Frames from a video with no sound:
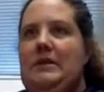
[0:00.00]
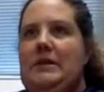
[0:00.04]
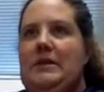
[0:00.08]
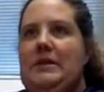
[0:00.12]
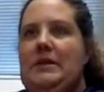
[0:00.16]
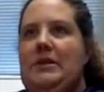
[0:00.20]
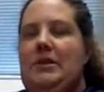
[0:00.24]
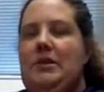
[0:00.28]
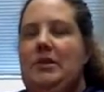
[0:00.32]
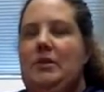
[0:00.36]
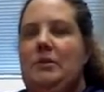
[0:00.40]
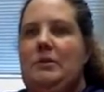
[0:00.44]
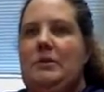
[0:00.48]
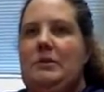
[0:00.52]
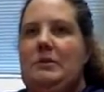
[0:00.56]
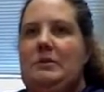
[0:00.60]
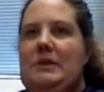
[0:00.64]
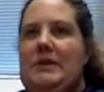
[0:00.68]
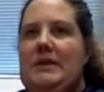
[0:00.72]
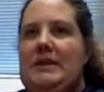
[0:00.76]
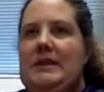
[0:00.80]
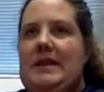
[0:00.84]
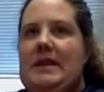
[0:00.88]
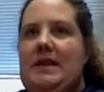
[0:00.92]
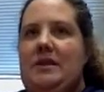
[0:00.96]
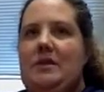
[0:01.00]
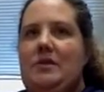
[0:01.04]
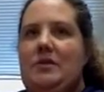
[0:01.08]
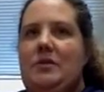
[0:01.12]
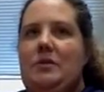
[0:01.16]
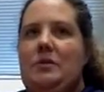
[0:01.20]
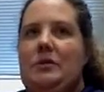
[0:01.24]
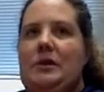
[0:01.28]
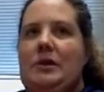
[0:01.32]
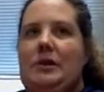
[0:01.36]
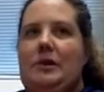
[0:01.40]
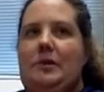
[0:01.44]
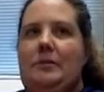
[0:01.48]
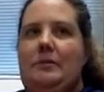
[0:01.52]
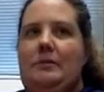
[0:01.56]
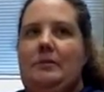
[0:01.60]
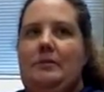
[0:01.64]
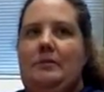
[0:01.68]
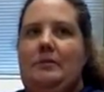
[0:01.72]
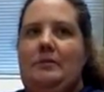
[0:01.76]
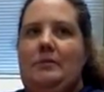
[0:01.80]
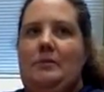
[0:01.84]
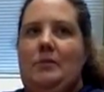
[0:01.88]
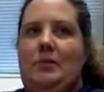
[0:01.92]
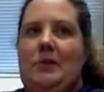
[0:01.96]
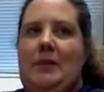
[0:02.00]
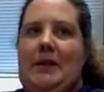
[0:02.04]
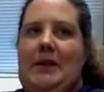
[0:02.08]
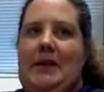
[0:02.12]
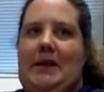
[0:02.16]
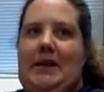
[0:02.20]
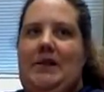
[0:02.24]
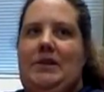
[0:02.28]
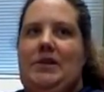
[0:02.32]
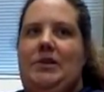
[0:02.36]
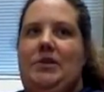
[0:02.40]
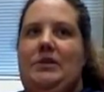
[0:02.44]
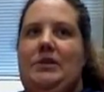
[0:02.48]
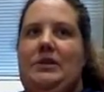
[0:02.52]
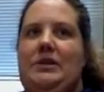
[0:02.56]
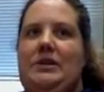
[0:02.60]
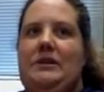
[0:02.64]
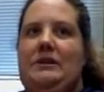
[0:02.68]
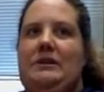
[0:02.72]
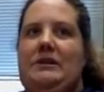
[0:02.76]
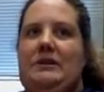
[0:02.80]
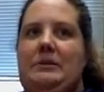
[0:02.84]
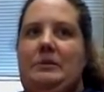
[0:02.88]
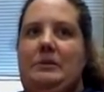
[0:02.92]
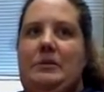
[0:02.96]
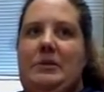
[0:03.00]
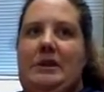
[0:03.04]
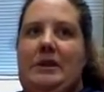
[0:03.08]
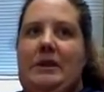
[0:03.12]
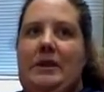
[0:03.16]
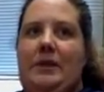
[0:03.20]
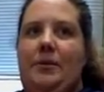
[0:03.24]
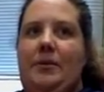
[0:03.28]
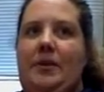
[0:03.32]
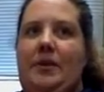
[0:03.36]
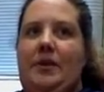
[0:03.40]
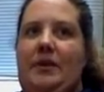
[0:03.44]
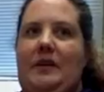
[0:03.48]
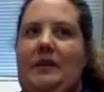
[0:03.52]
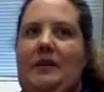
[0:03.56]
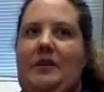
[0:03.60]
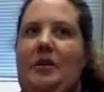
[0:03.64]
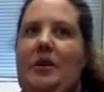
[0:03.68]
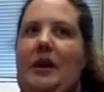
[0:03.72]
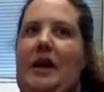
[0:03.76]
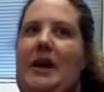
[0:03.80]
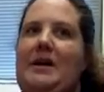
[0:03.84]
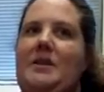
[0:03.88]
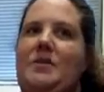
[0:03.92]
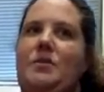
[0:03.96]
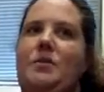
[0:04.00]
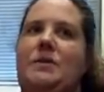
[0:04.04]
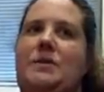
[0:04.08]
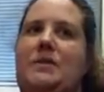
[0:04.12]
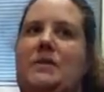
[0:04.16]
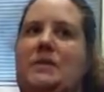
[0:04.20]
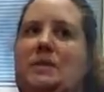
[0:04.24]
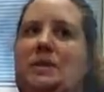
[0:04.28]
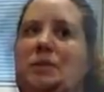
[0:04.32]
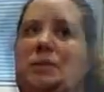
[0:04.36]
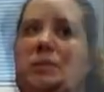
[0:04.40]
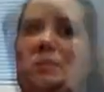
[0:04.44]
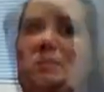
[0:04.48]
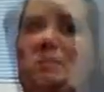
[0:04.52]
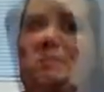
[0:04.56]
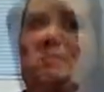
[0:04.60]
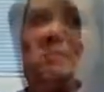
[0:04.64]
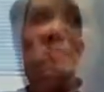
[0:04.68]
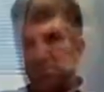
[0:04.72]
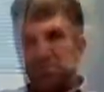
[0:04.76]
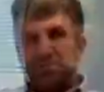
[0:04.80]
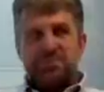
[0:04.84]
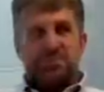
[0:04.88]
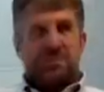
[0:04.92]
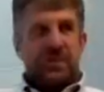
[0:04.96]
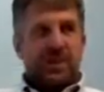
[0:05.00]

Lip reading: in terms of my schedule when I can do things and being able to interact with students.